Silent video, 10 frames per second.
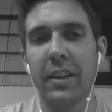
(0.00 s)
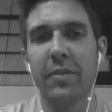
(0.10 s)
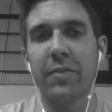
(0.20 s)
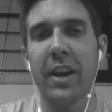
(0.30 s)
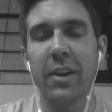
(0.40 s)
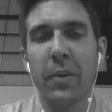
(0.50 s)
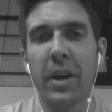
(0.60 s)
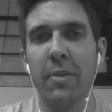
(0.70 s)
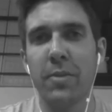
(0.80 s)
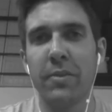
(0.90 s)
and then find
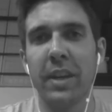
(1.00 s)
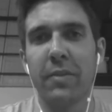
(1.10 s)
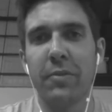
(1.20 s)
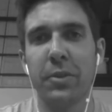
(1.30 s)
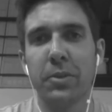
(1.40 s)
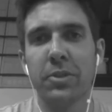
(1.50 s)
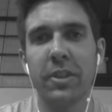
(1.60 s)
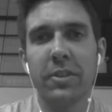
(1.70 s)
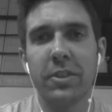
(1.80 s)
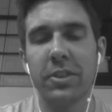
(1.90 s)
a way to remove that fuel
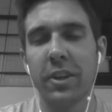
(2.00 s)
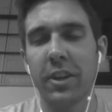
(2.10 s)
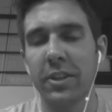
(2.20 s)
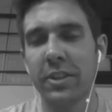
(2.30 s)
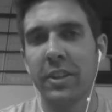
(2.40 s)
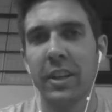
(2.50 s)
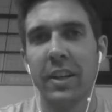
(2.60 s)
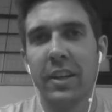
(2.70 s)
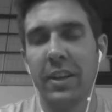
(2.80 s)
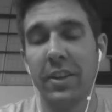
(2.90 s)
surcharge,
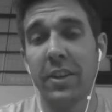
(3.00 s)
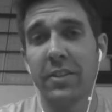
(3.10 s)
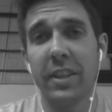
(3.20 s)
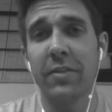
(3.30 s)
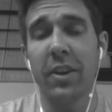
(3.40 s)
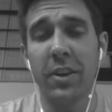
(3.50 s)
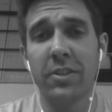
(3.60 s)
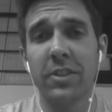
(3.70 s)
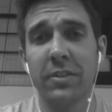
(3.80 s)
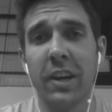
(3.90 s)
then you're going to save
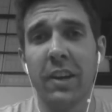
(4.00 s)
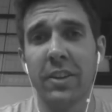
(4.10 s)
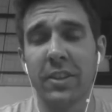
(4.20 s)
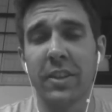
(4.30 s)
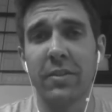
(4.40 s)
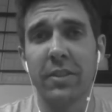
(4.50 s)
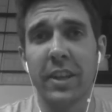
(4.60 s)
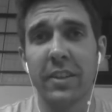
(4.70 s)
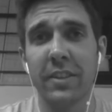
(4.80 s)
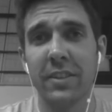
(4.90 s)
hundreds of dollars on your
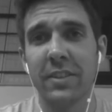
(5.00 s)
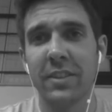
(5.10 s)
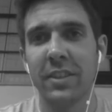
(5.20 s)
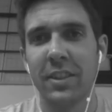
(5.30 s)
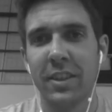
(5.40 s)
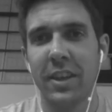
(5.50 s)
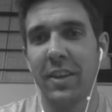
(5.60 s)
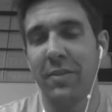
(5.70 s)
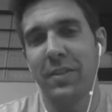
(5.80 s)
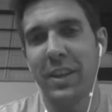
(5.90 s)
flight. Okay.
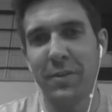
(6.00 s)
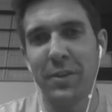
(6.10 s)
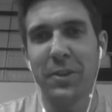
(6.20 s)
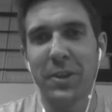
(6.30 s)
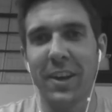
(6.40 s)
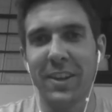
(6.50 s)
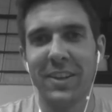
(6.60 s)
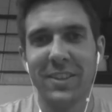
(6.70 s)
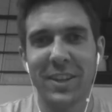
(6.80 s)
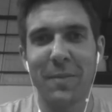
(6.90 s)
If you're
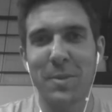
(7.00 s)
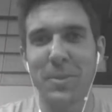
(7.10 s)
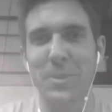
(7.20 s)
comfortable